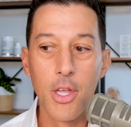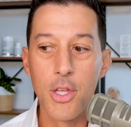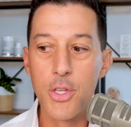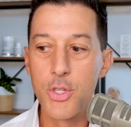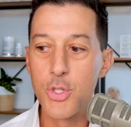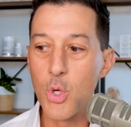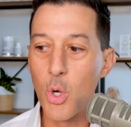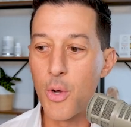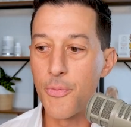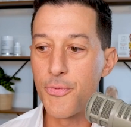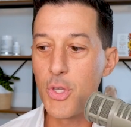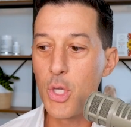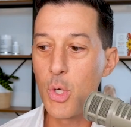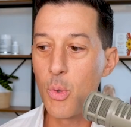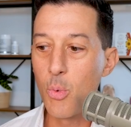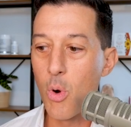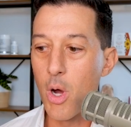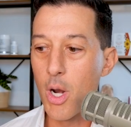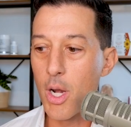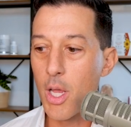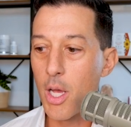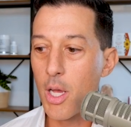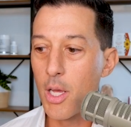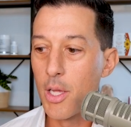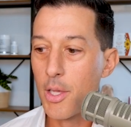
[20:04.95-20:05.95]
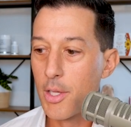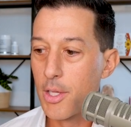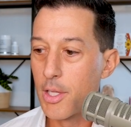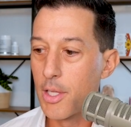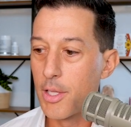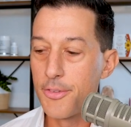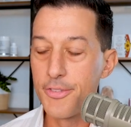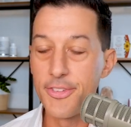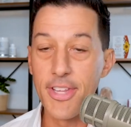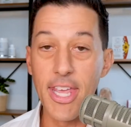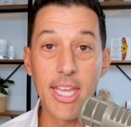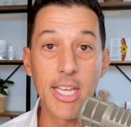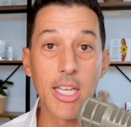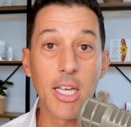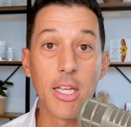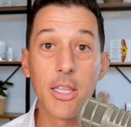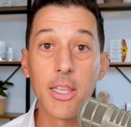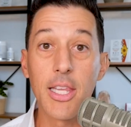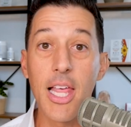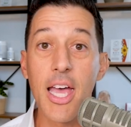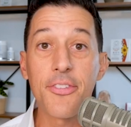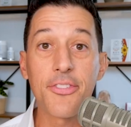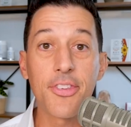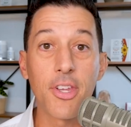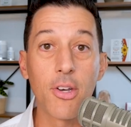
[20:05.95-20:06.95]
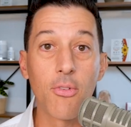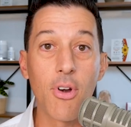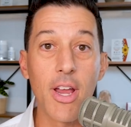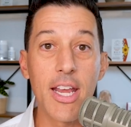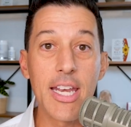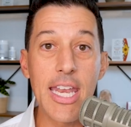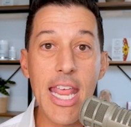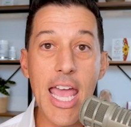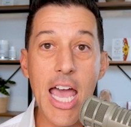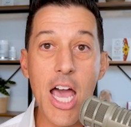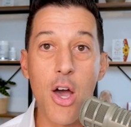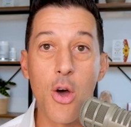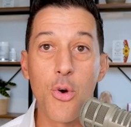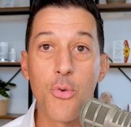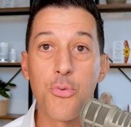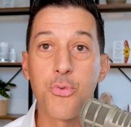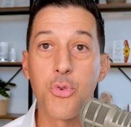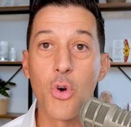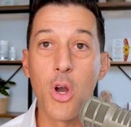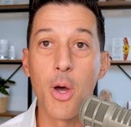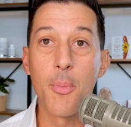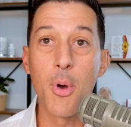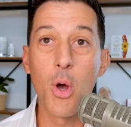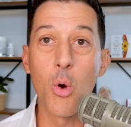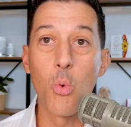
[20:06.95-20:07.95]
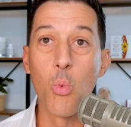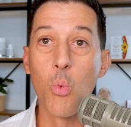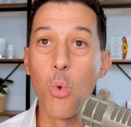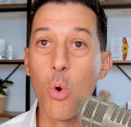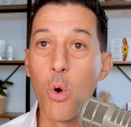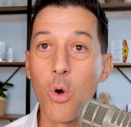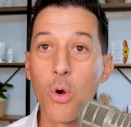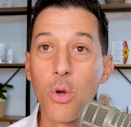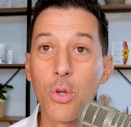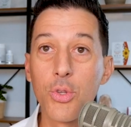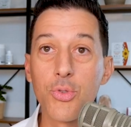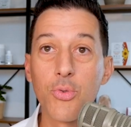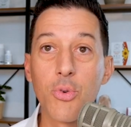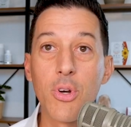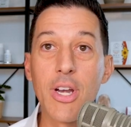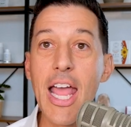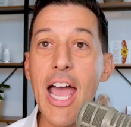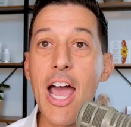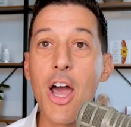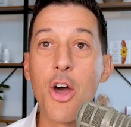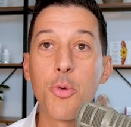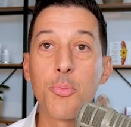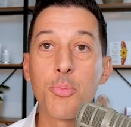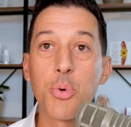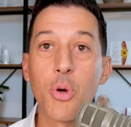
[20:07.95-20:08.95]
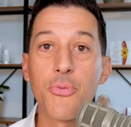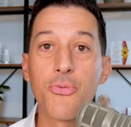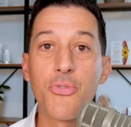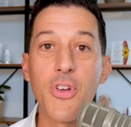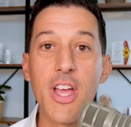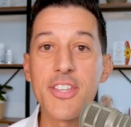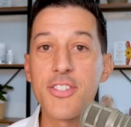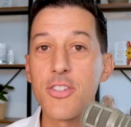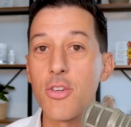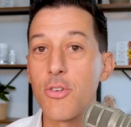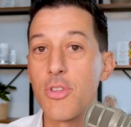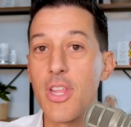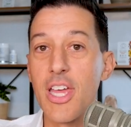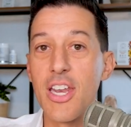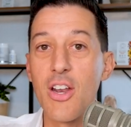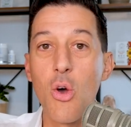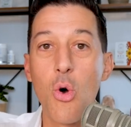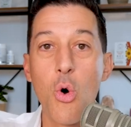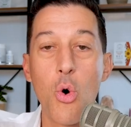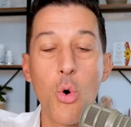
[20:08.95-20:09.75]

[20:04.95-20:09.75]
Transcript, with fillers: So if you want to take a lesson right now from a world-renowned professor that